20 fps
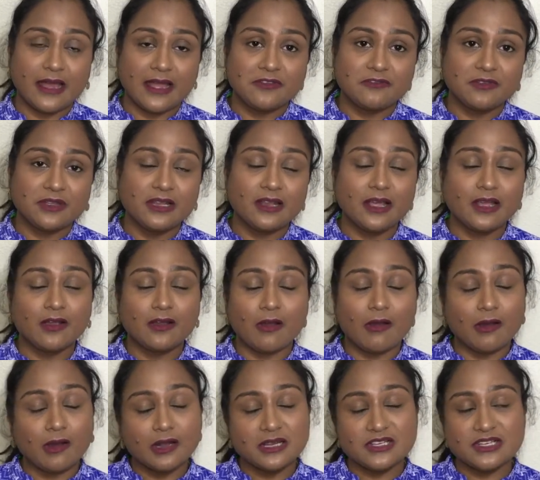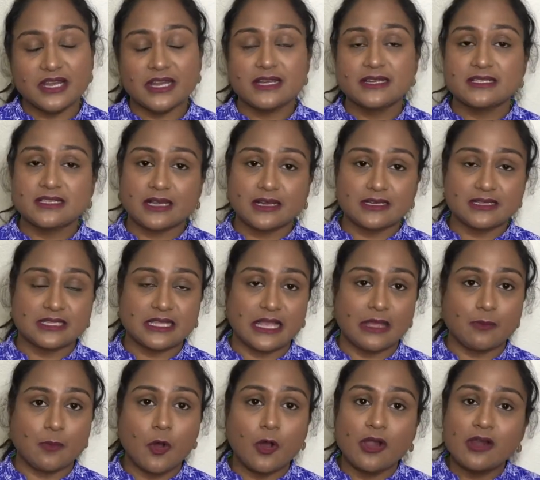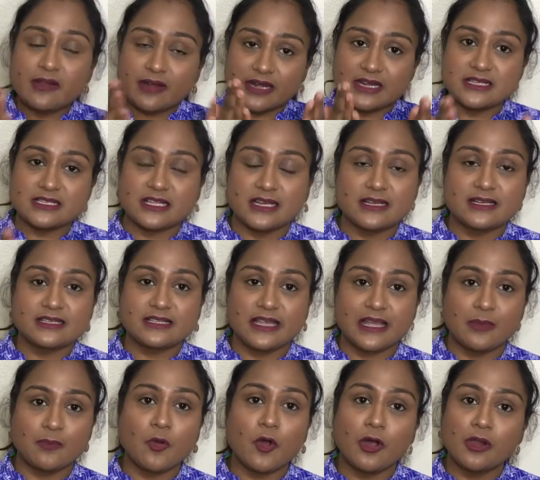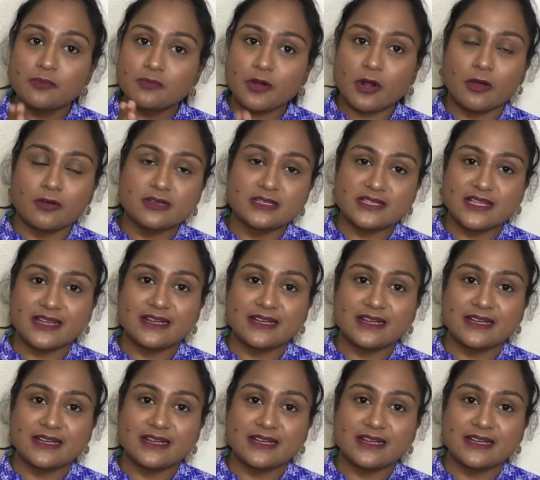I feel like all shades are same all reds are same all browns